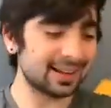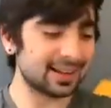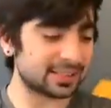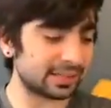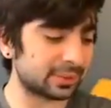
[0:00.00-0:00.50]

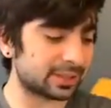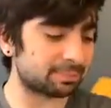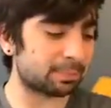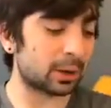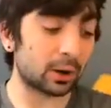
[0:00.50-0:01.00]
So it's
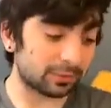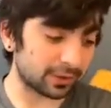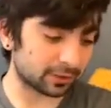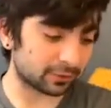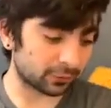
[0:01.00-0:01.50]

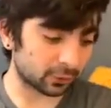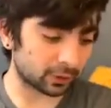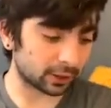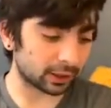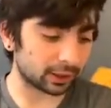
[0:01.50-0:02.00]
perfect
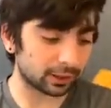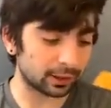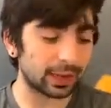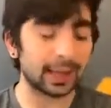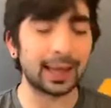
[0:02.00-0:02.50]
for
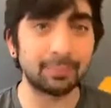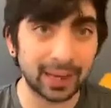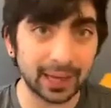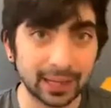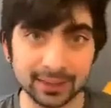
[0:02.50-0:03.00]

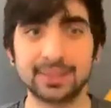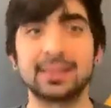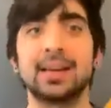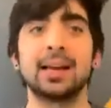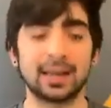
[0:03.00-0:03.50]
headbands.
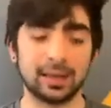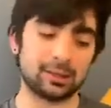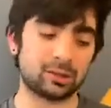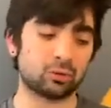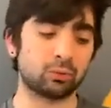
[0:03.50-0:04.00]

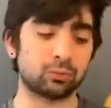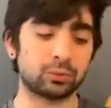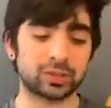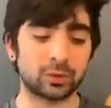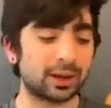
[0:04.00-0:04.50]

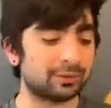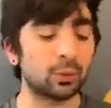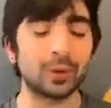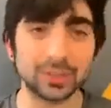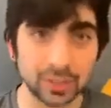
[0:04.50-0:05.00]
So we have the
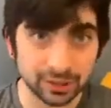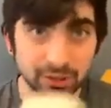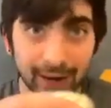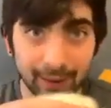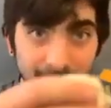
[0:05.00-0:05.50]
Westchester
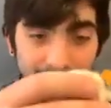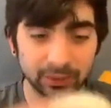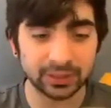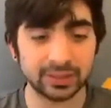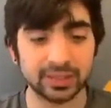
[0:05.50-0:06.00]
headband,
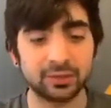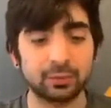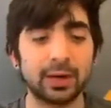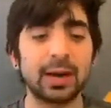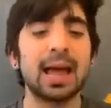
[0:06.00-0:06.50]
which is this
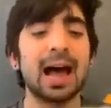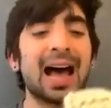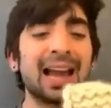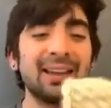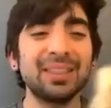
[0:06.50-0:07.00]
one.
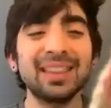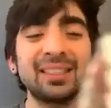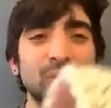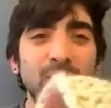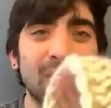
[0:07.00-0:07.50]
I even think
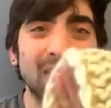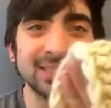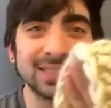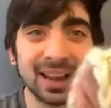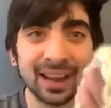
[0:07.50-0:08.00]
the wrong
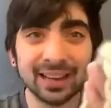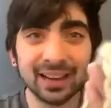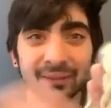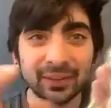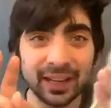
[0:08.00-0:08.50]
side
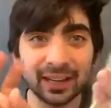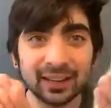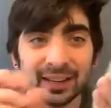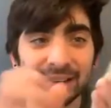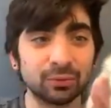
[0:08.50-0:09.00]
of it
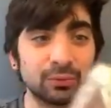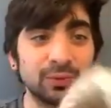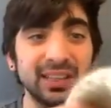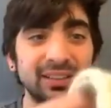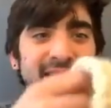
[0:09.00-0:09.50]
is
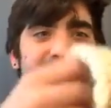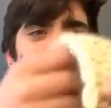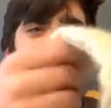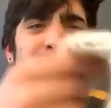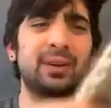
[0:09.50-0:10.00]
really
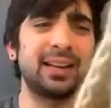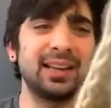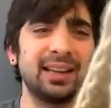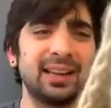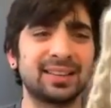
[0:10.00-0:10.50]

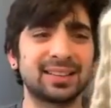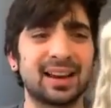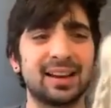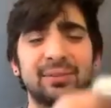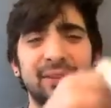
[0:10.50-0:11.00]
pretty. It's
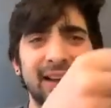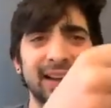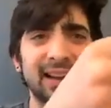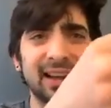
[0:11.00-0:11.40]
kind of like